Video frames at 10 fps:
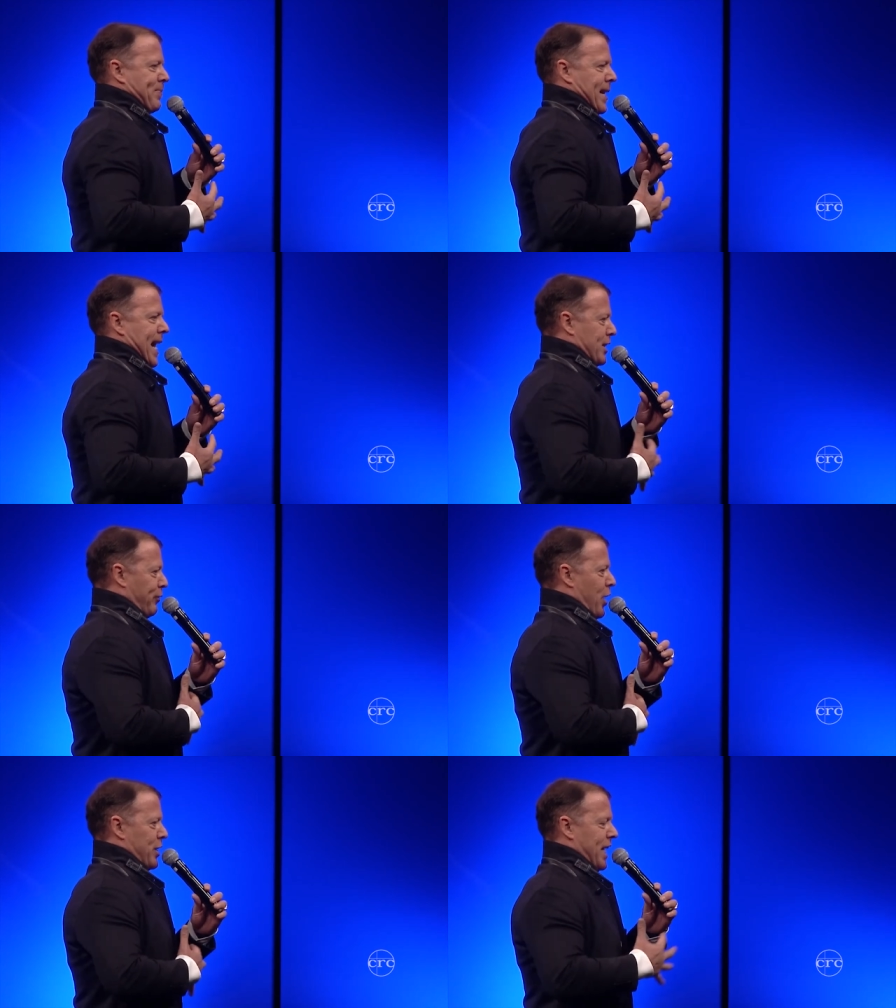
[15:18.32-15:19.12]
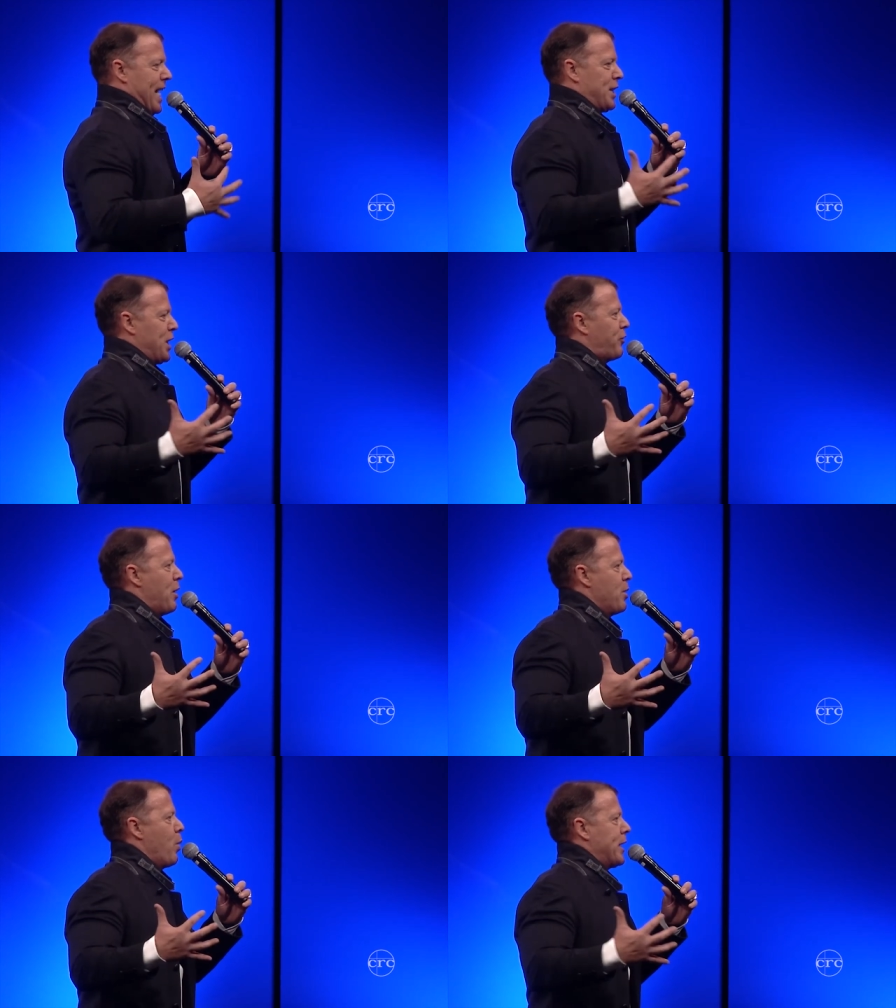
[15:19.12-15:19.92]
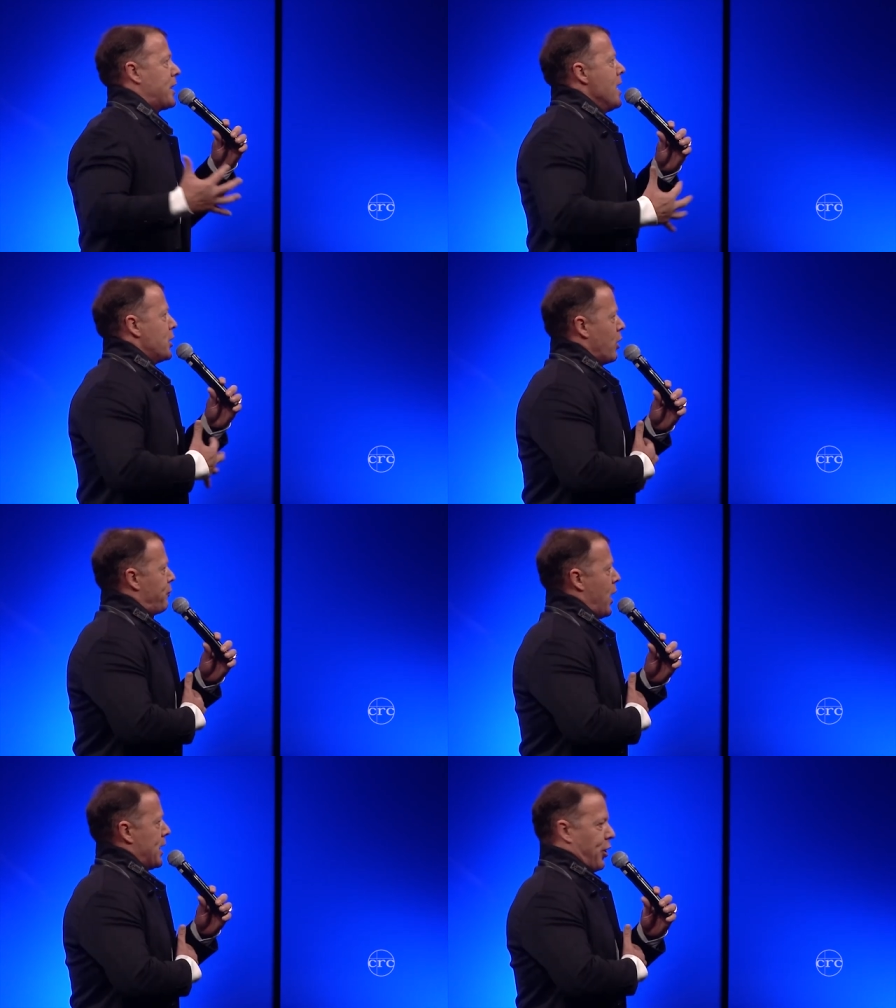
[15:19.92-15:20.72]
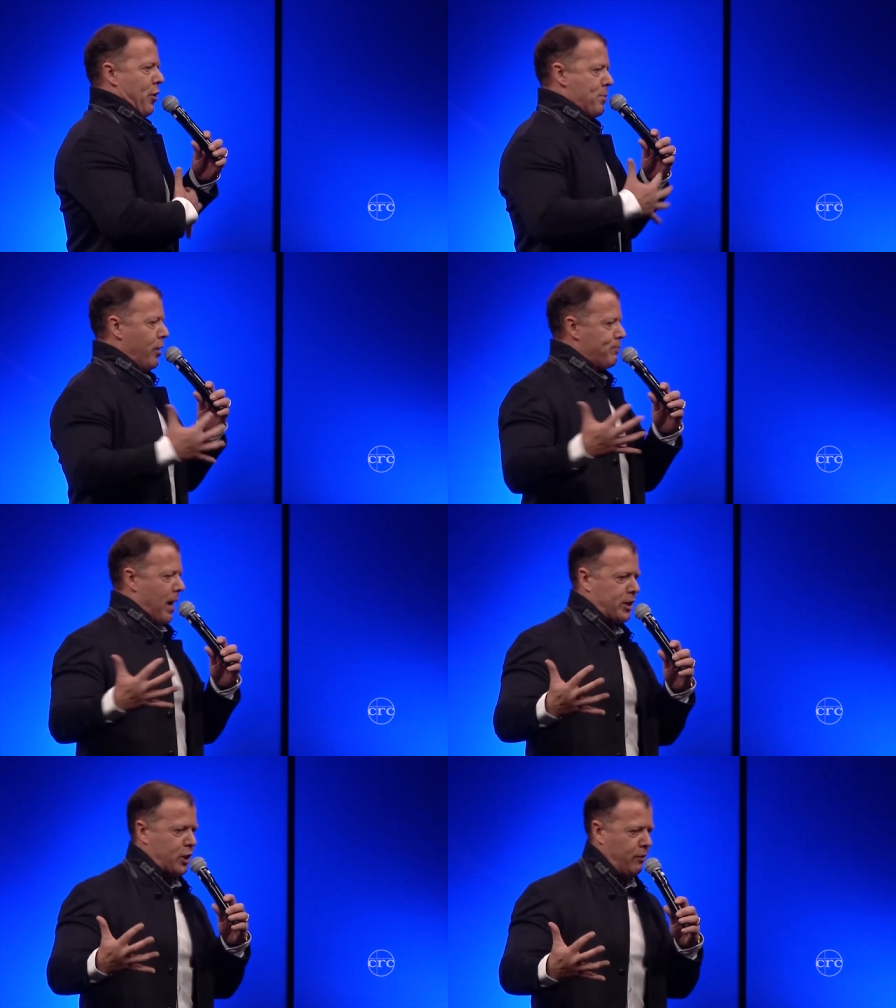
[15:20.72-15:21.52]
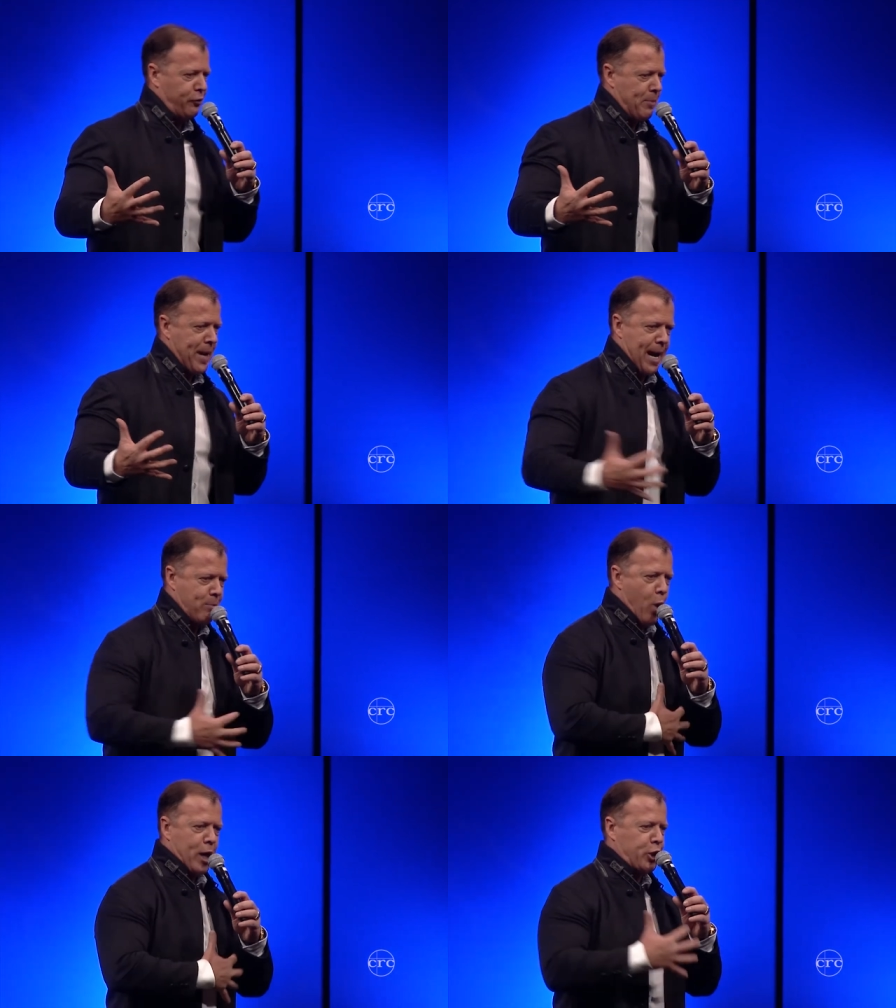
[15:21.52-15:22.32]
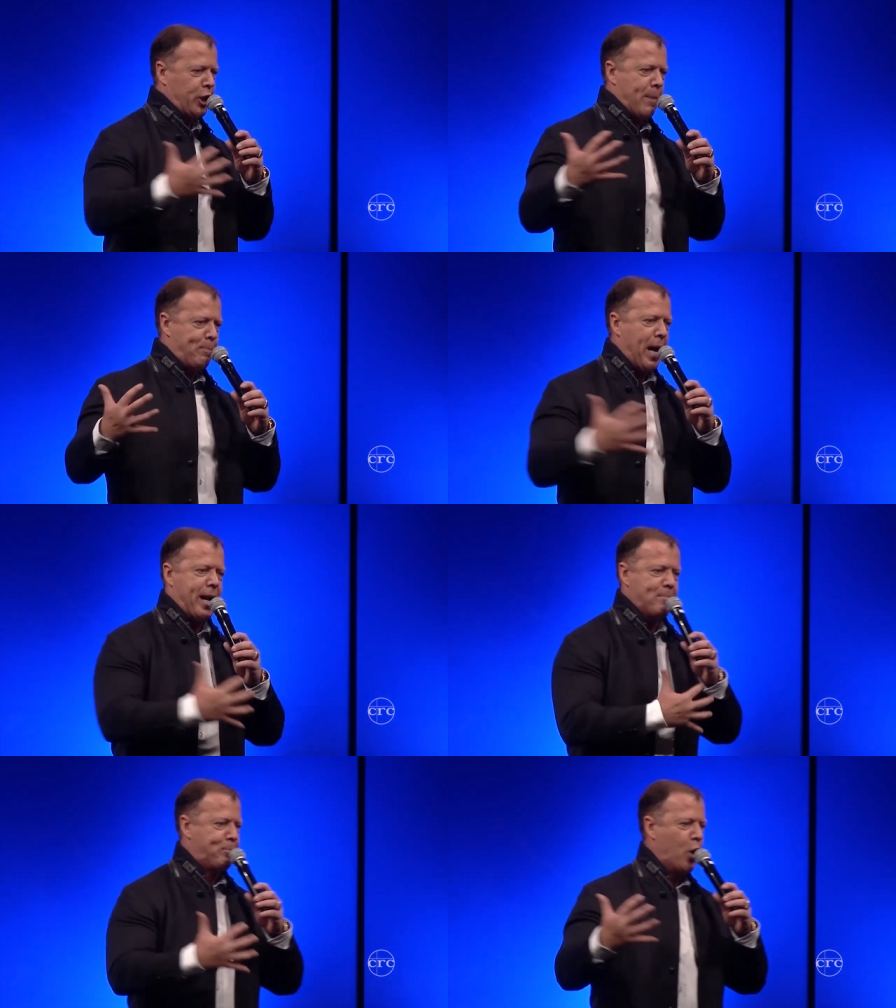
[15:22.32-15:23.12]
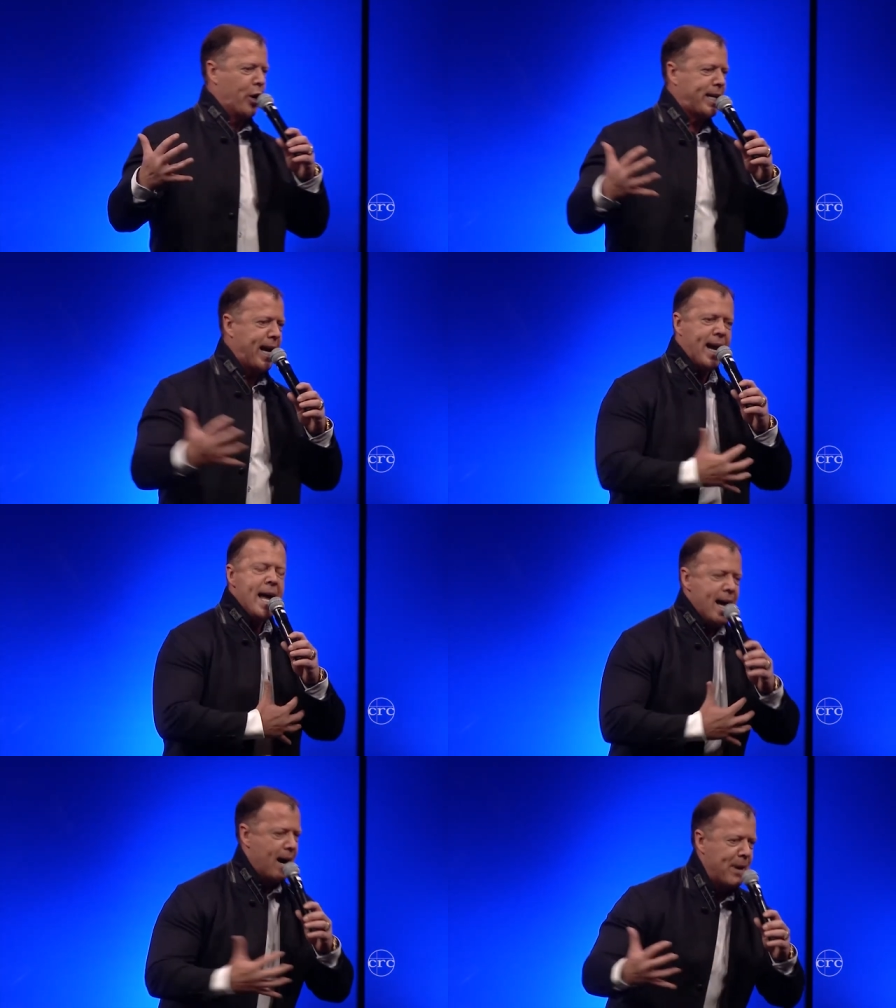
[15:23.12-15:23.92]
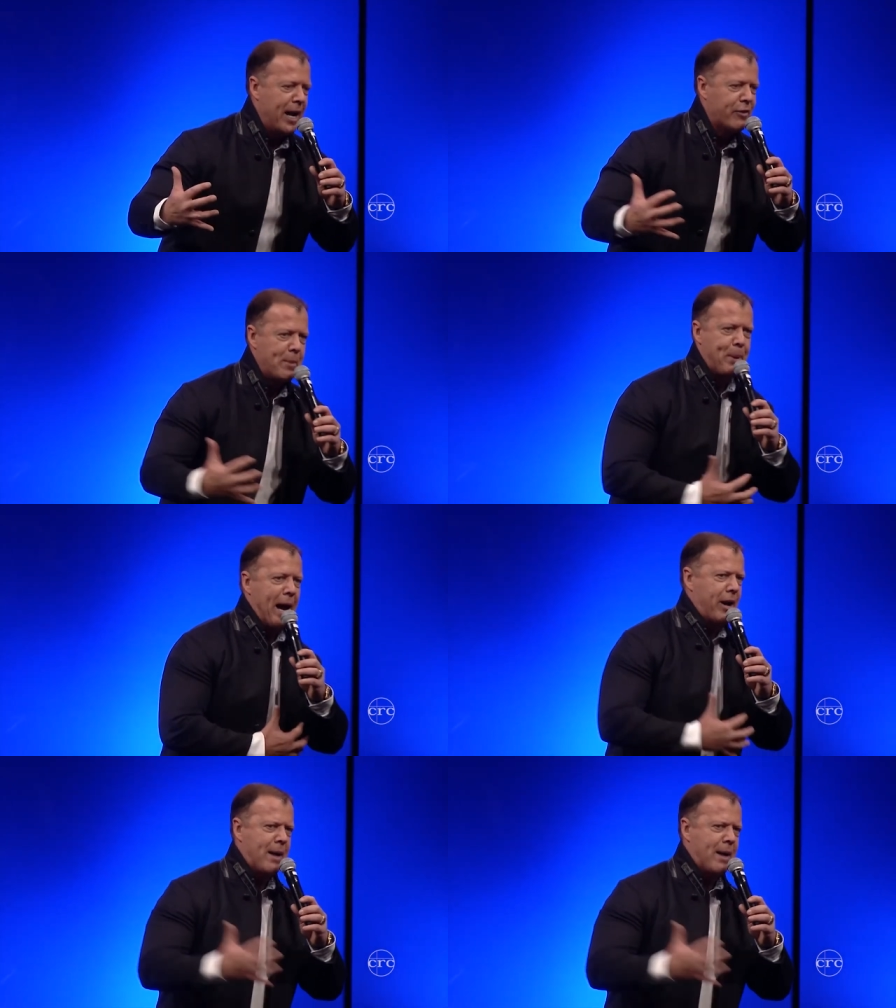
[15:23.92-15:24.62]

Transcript: As far as the east is from the west, so far as he removed my sin from me. I'm washed in the blood. I'm born again. I'm heaven bound.